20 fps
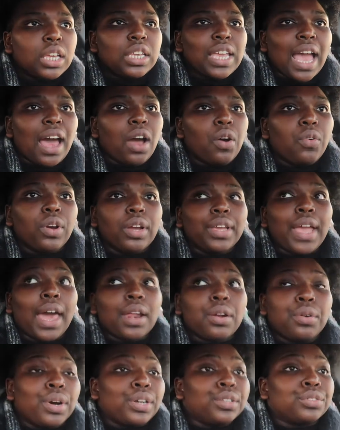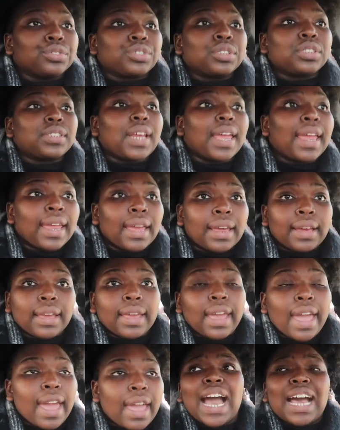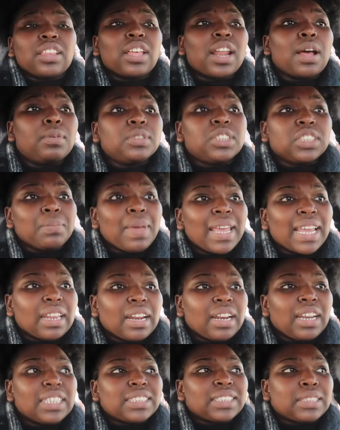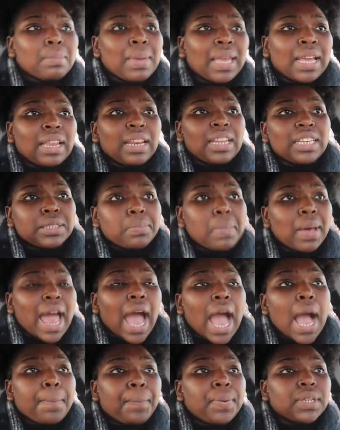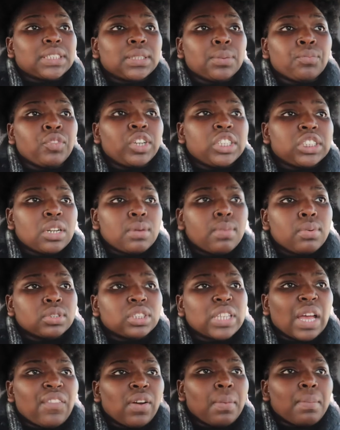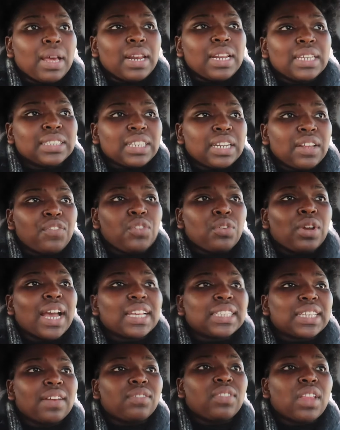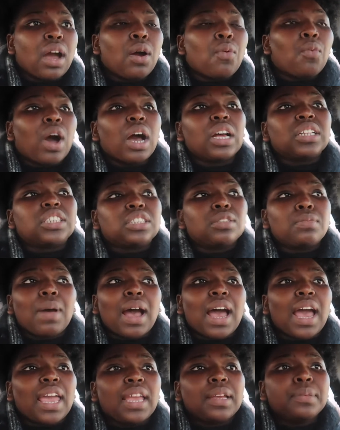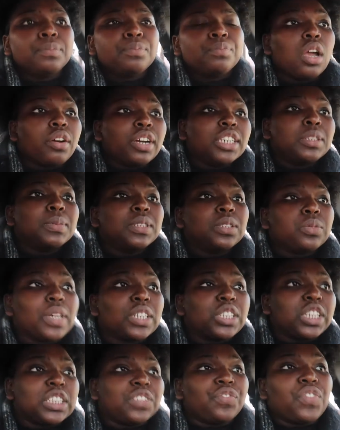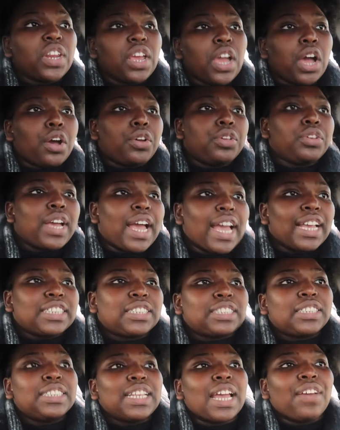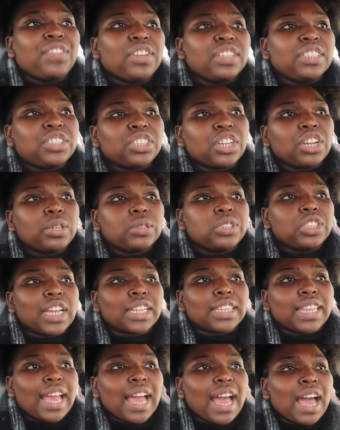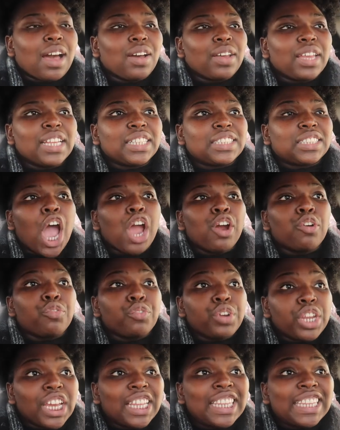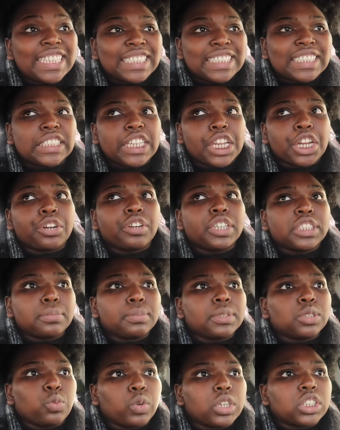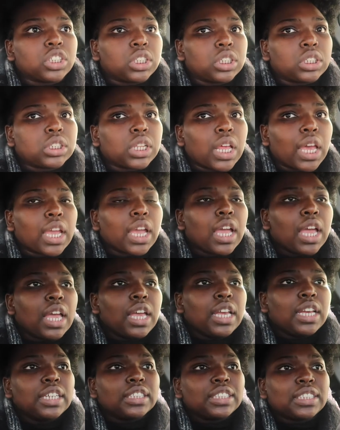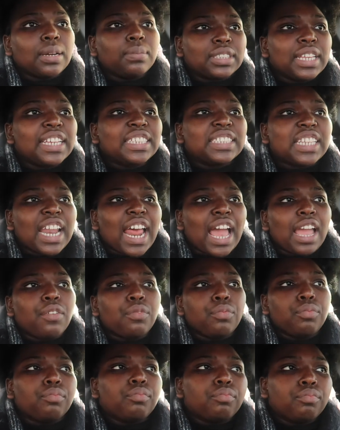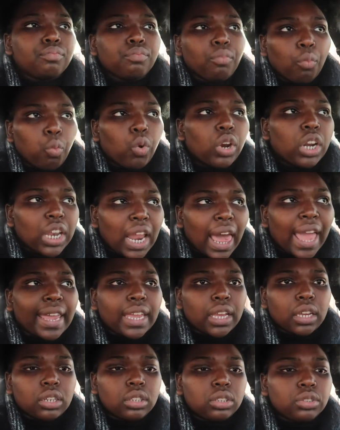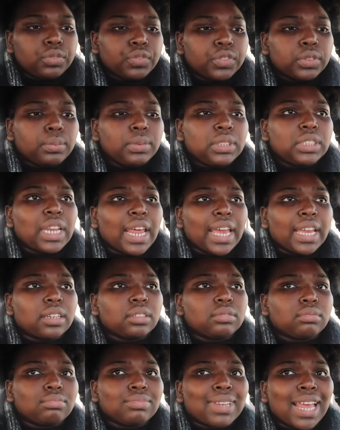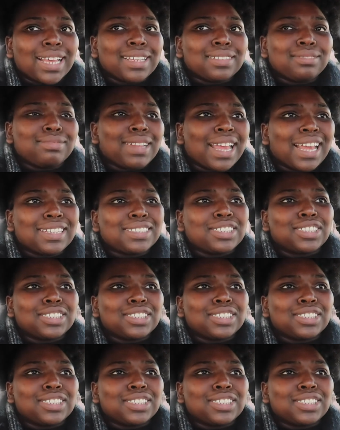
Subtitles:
y'all don't understand. Okay, I thought I was just making a list to make a list, but I put some reasonable stuff on my list. And if you guys have not watched my Christmas wish list video, you guys definitely should go check that out. It's a realistic Christmas wish list, like some things that I would like, you feel me, like not